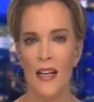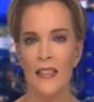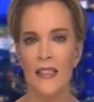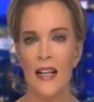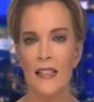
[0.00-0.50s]

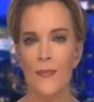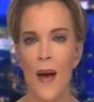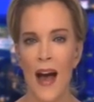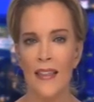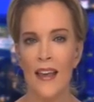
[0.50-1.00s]
It sets
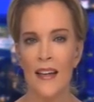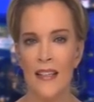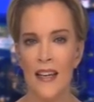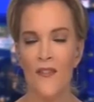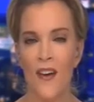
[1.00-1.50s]
back the
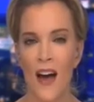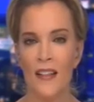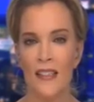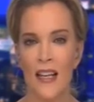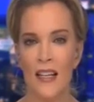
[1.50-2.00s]
idea that
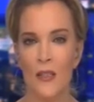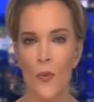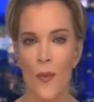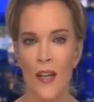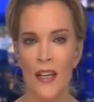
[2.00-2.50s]
violence
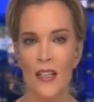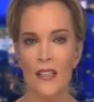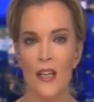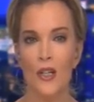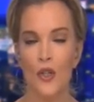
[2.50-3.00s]
against women
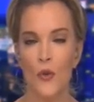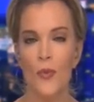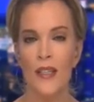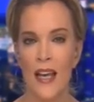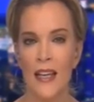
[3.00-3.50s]
is
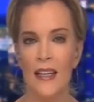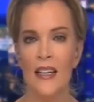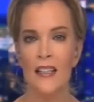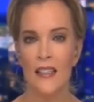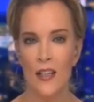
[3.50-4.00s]
to be
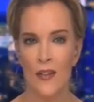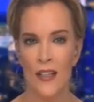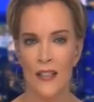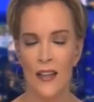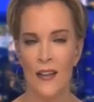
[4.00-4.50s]
taken
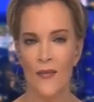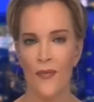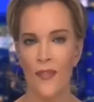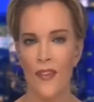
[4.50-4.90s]
seriously.